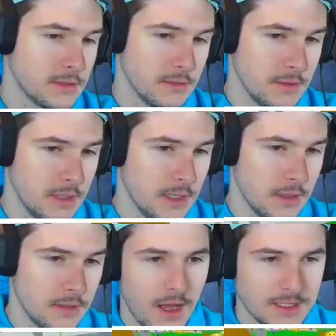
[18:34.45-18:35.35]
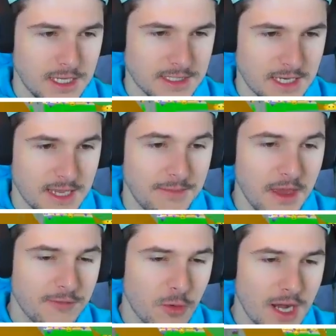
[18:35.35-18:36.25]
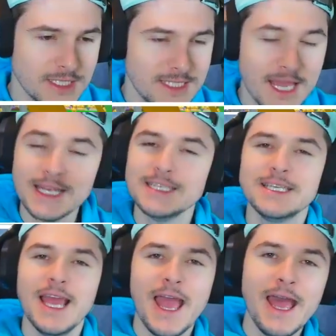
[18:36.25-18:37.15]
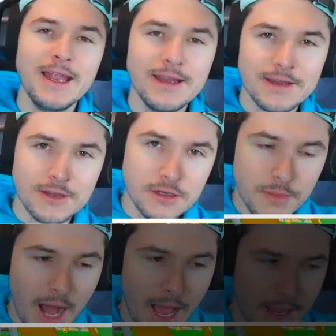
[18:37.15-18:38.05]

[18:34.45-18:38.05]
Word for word: so we did it. I'll see you guys next time. Thank you for watching. Take it easy and goodbye.